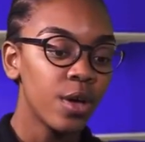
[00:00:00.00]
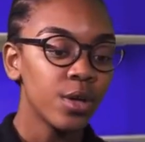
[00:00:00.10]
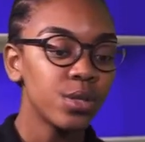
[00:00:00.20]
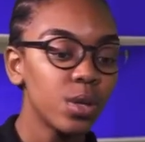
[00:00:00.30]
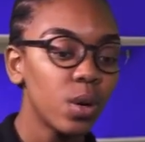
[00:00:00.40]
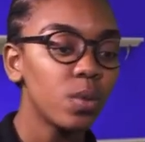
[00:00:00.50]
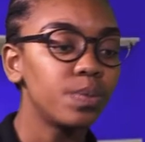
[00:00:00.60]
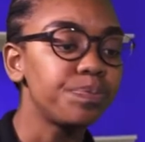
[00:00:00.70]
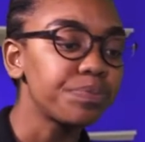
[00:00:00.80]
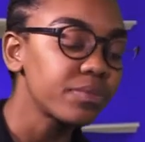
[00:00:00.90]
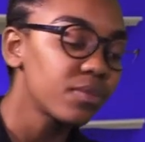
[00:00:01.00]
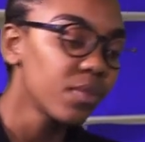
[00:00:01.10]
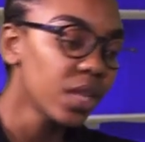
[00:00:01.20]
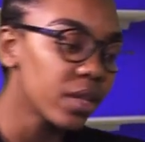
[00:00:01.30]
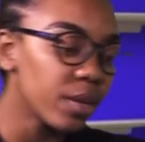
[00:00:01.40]
So
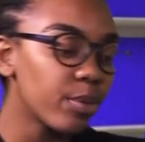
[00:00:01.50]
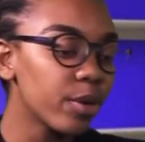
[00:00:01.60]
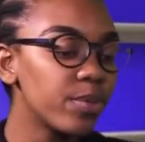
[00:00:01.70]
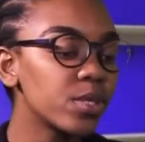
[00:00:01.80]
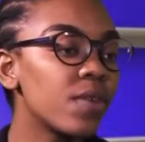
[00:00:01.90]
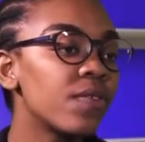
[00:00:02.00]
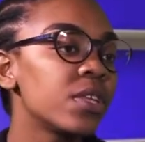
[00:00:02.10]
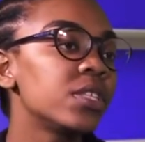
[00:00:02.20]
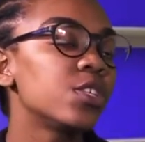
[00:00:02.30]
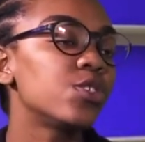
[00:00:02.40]
the purpose of this is